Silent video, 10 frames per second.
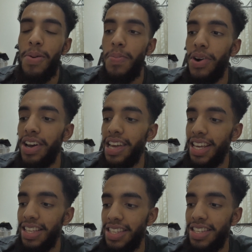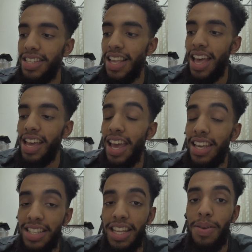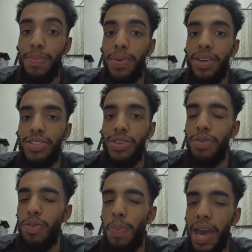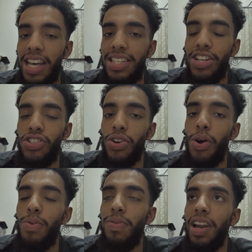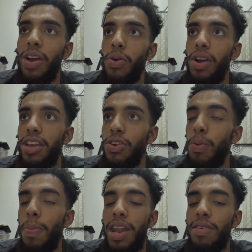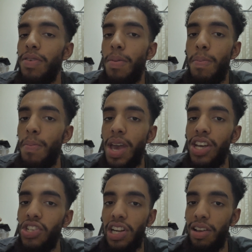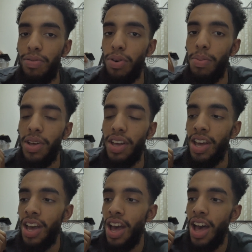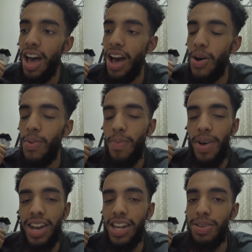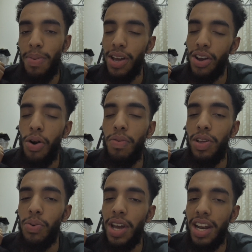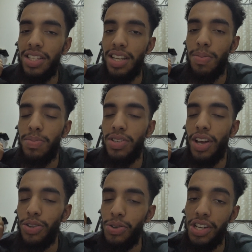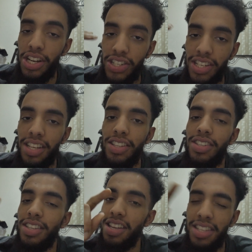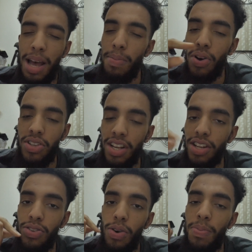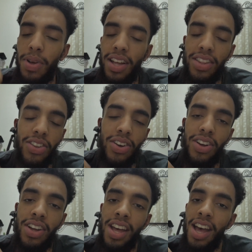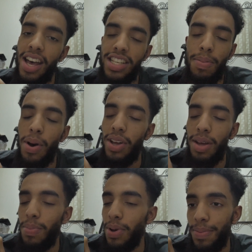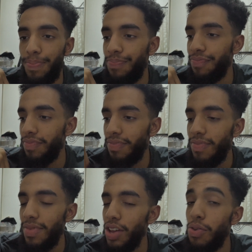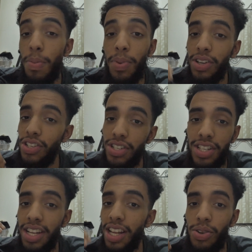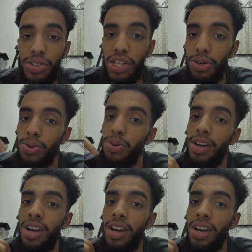but it's deep. So if you pay attention, hopefully you'll benefit majorly from it. And that's about it. Hopefully you'll get the tips. I do change scenes, the time bars at the top, and that's about it. But remember, just sit down, chill,